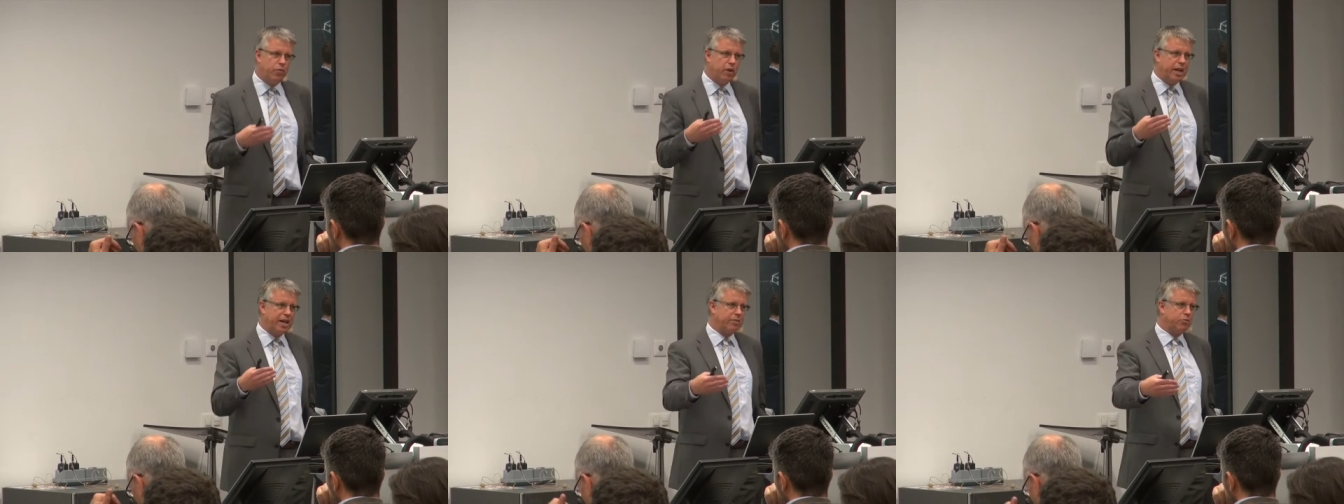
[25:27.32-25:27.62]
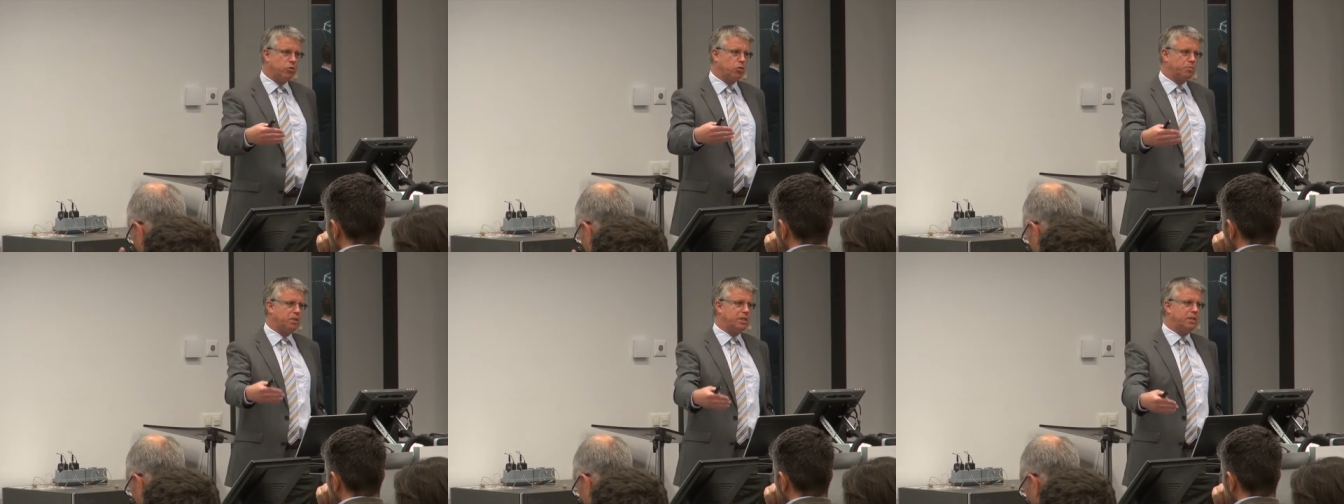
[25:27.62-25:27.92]

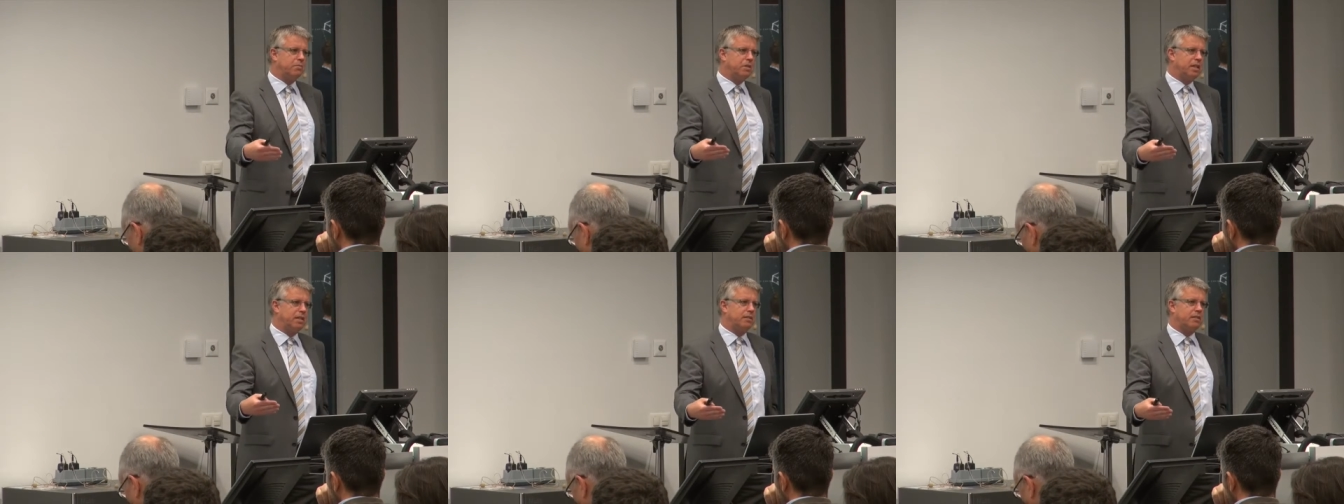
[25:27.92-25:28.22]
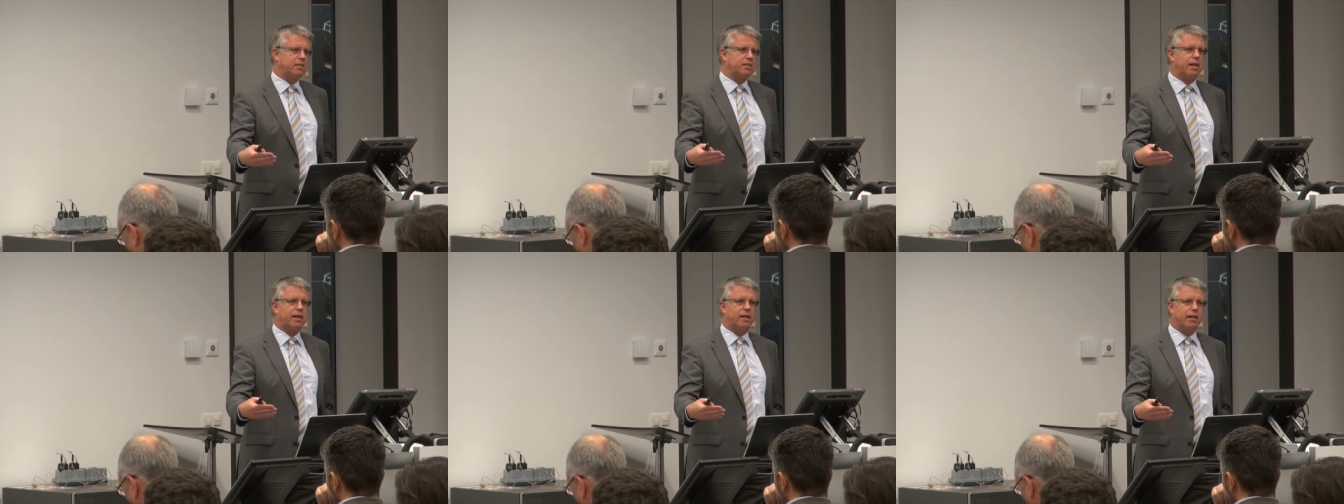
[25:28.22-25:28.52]
when would be the
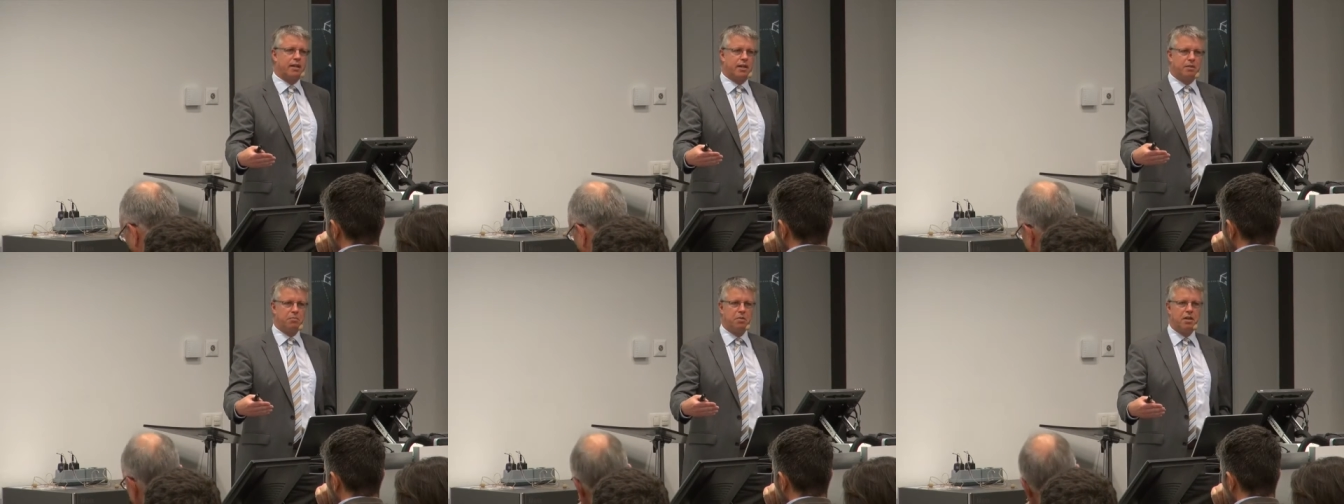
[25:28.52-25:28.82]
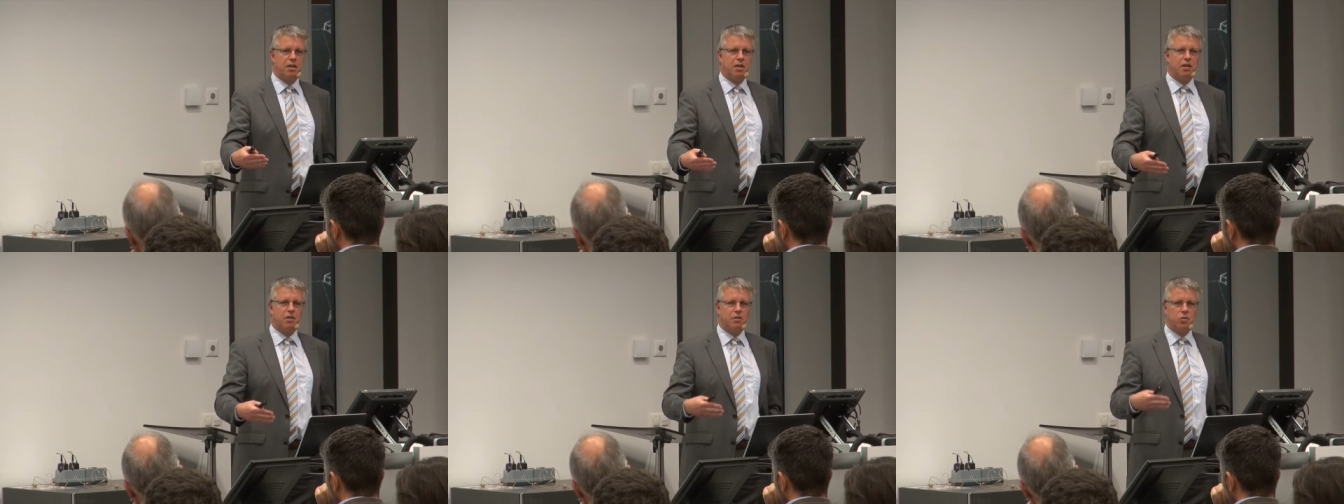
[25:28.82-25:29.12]
best
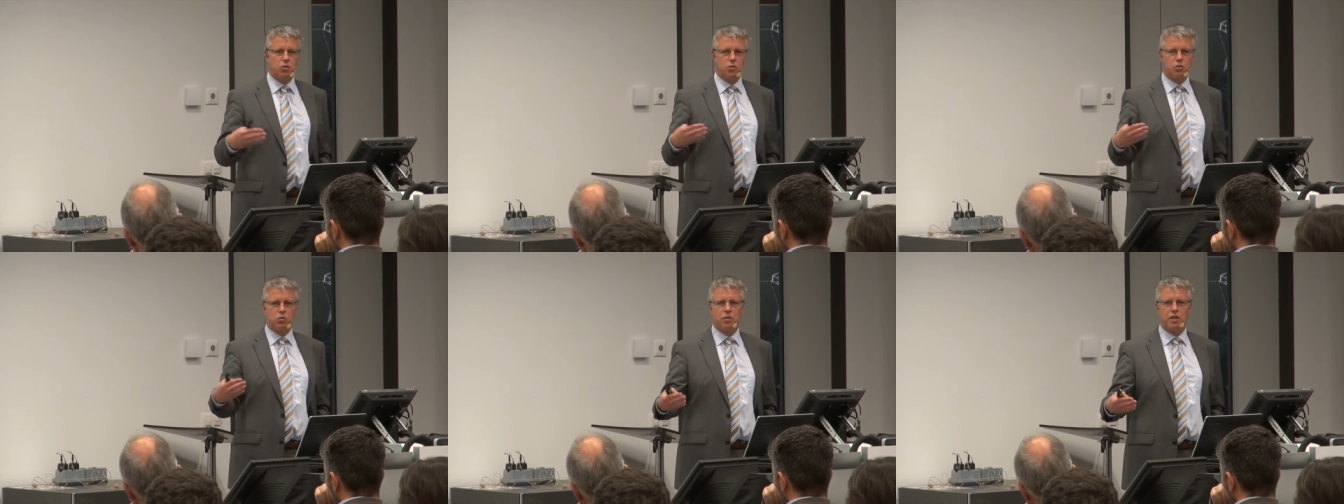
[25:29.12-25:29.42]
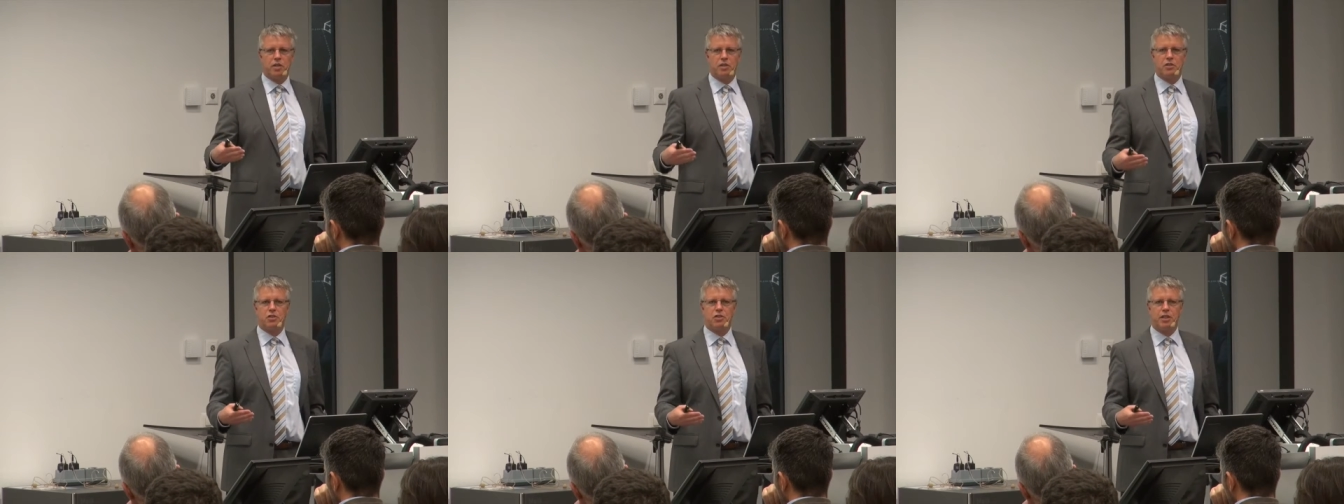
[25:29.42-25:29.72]
time to
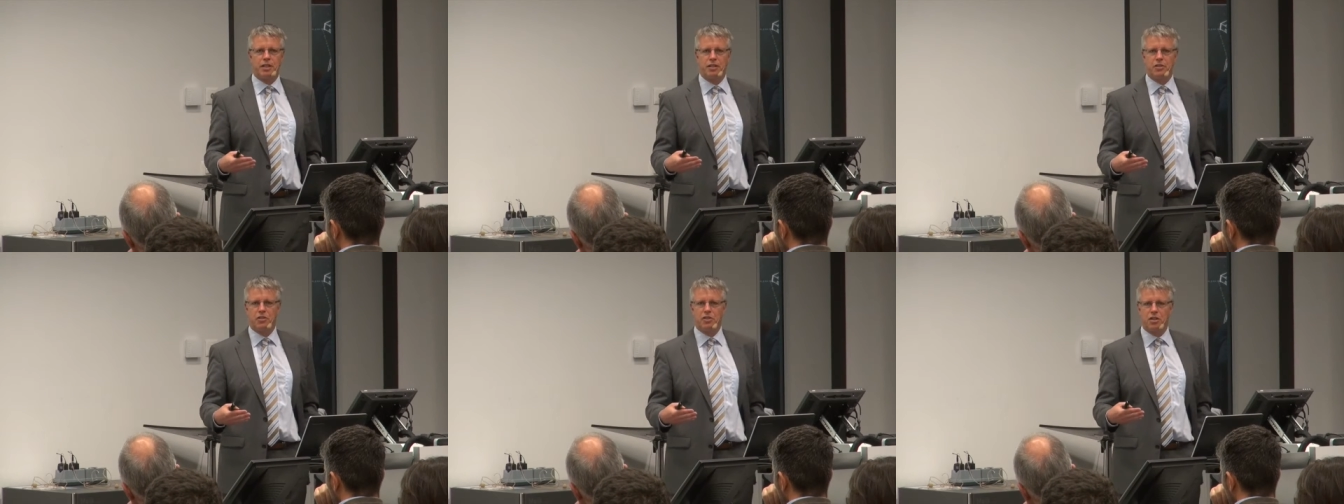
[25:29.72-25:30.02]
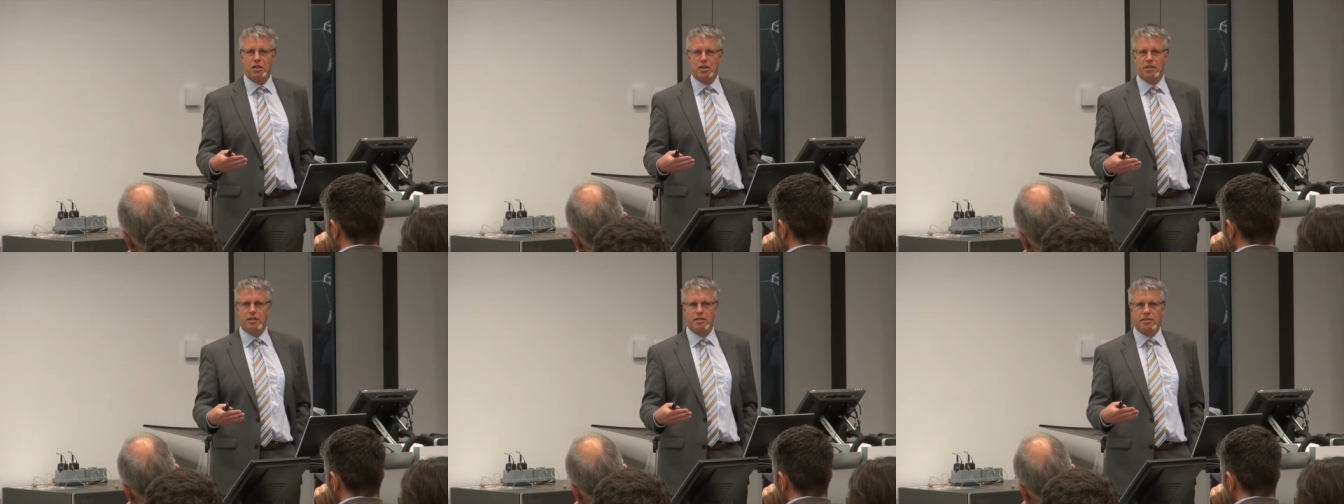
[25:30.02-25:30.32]
exchange
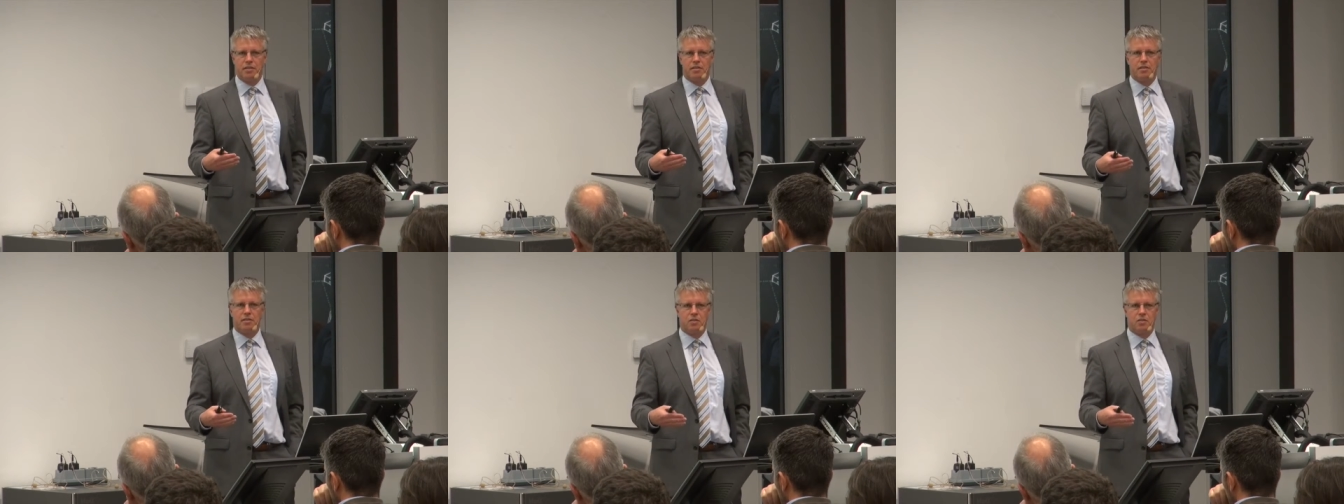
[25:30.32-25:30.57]
the lens.